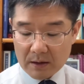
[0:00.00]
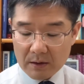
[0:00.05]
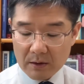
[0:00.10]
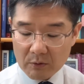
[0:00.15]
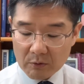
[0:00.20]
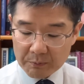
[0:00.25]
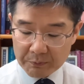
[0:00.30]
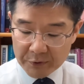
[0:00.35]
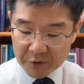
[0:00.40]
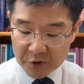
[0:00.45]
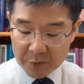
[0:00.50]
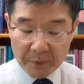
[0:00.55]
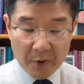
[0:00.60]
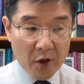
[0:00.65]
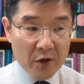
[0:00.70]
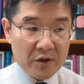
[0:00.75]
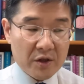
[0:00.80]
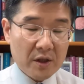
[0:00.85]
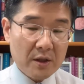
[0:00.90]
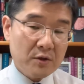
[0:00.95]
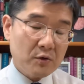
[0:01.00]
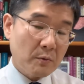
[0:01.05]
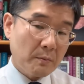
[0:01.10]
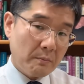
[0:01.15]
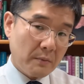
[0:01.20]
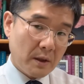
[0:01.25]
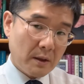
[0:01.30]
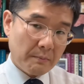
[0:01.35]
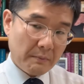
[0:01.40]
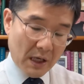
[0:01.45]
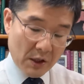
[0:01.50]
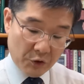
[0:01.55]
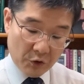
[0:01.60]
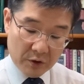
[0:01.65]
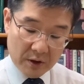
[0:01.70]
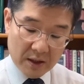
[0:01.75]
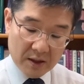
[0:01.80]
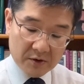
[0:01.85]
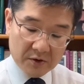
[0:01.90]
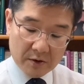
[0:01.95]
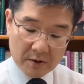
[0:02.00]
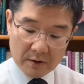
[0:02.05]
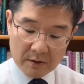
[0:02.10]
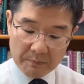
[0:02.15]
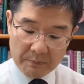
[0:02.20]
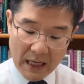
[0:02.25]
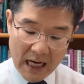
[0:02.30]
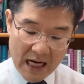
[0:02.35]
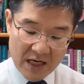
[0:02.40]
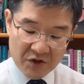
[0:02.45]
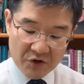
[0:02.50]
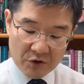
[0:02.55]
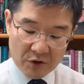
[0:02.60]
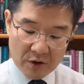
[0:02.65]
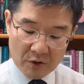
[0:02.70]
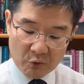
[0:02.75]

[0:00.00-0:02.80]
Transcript: Bruce Birch is a Methodist pastor.